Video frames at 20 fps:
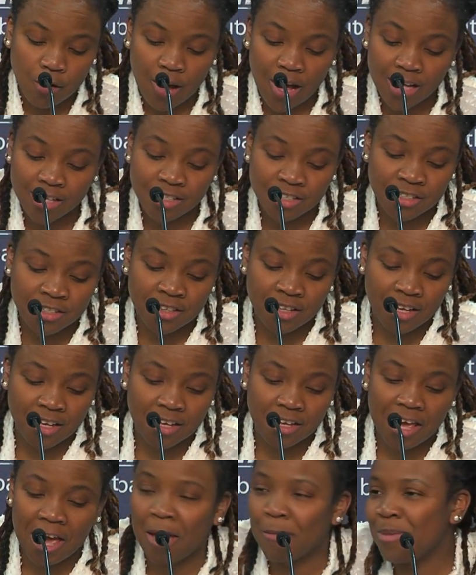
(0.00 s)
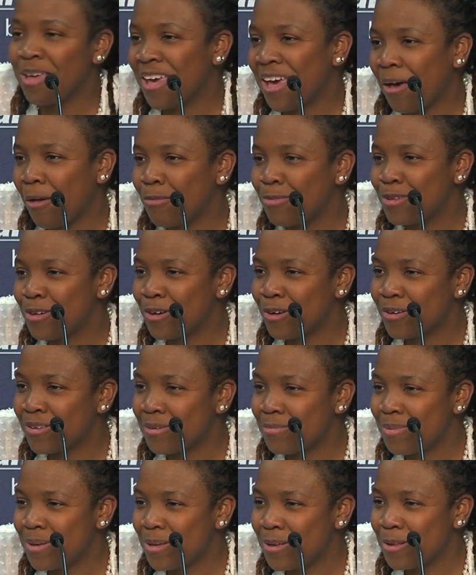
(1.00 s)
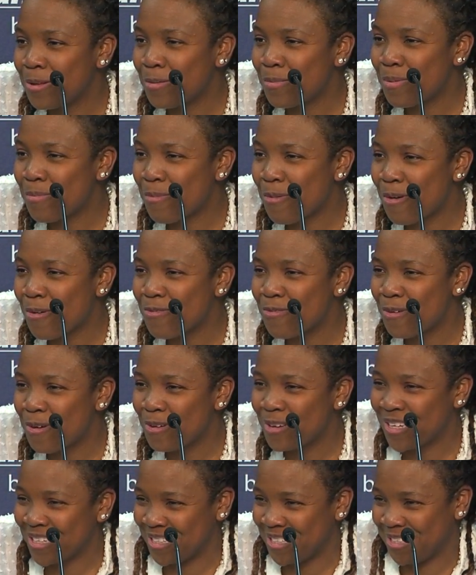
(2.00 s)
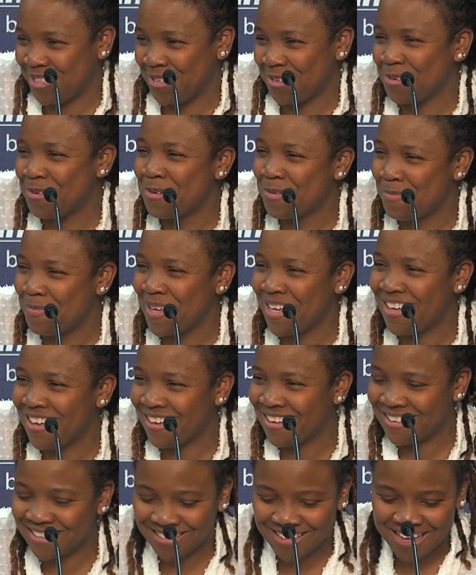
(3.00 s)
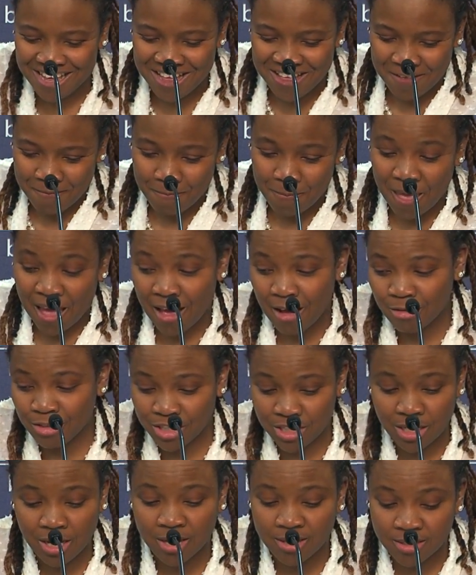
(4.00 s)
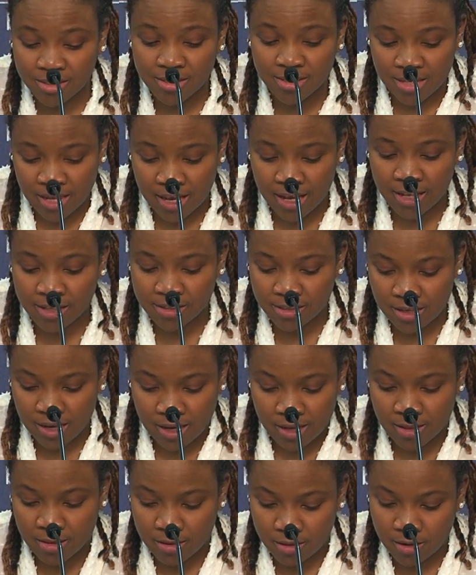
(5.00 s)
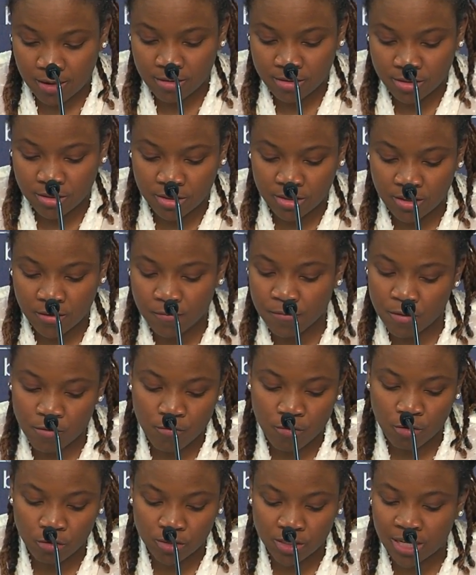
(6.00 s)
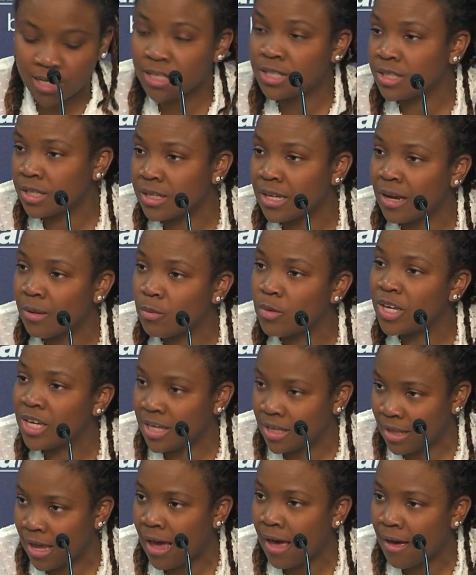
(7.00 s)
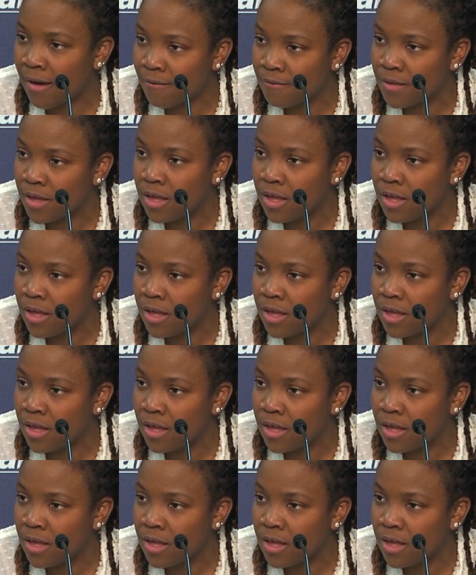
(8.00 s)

I just think Gabby helped her to be a little bit more focused, too, because now she understands that there's a different rotation that we can have.